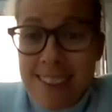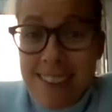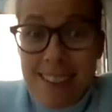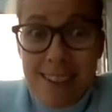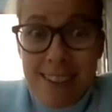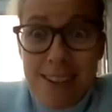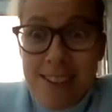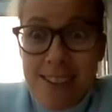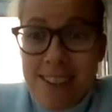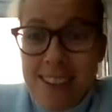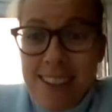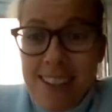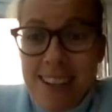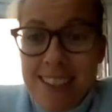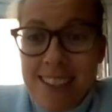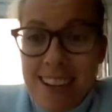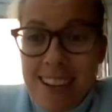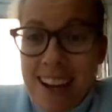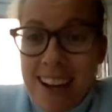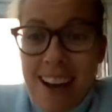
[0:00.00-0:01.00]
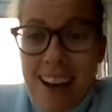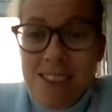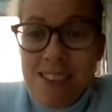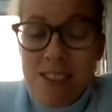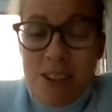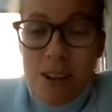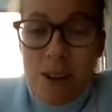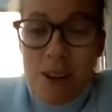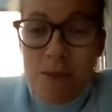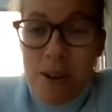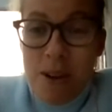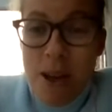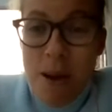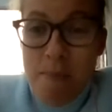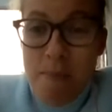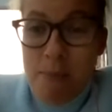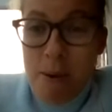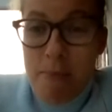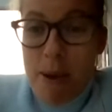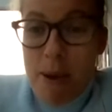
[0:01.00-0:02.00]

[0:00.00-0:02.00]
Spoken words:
loads of things I can't do. But